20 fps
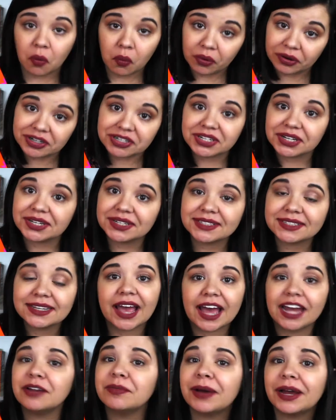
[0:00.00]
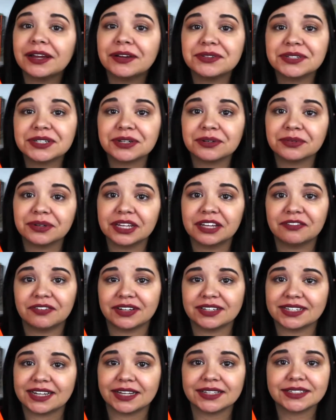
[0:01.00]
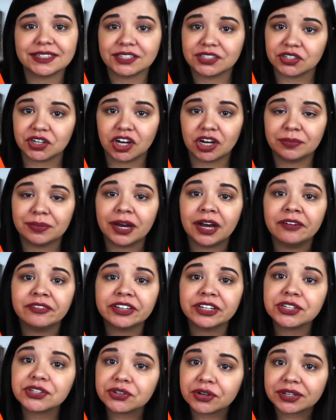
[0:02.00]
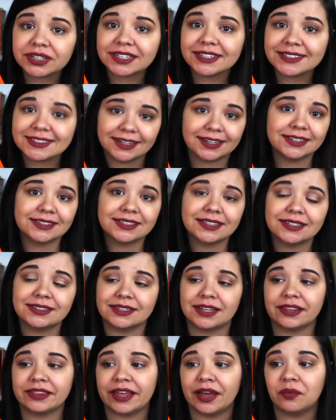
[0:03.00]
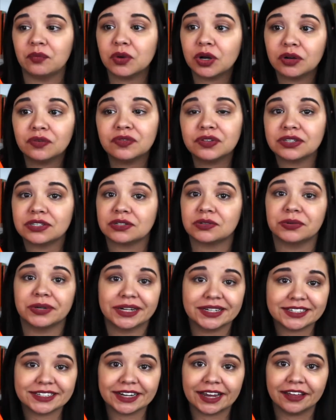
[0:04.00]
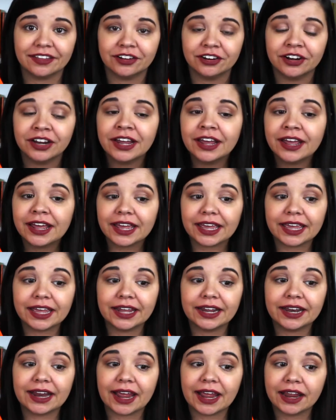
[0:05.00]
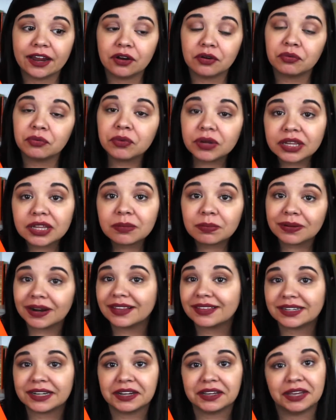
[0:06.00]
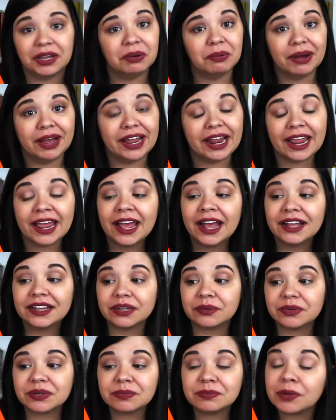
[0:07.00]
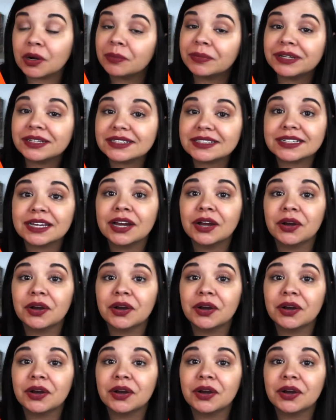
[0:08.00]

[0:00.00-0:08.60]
gorgeous. Adebayo did a really fantastic job of constructing sentences that wove the story together in a really breathtaking way. There were moments